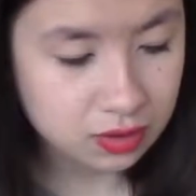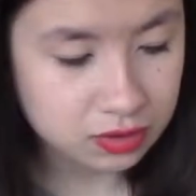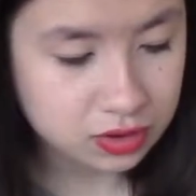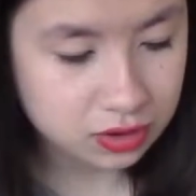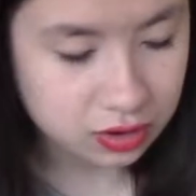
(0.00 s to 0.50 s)
I'll
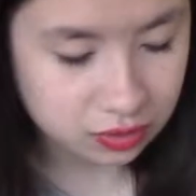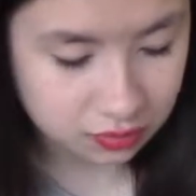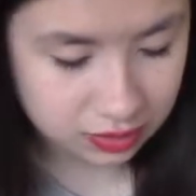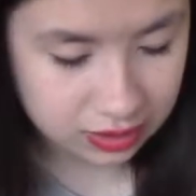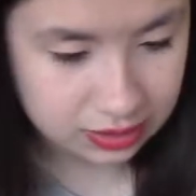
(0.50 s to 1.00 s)
show
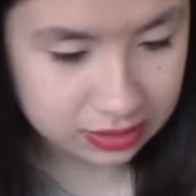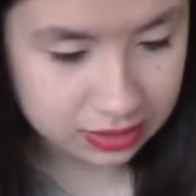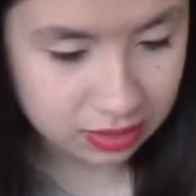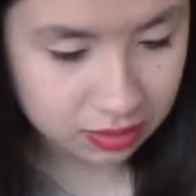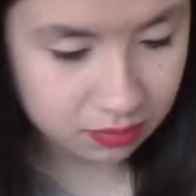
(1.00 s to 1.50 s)
you an
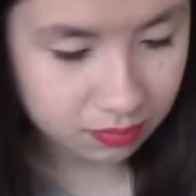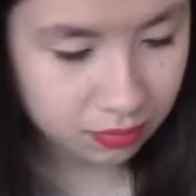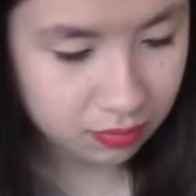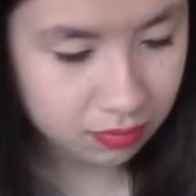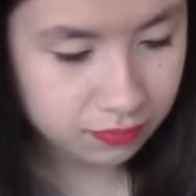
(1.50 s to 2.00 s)

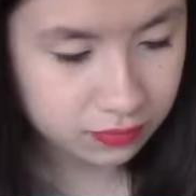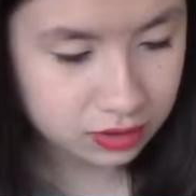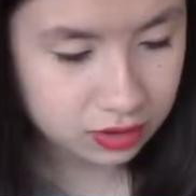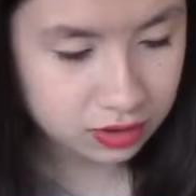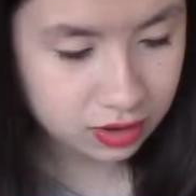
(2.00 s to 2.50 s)
example of what
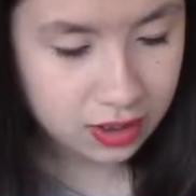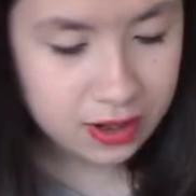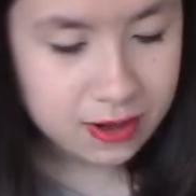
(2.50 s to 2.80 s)
you can do.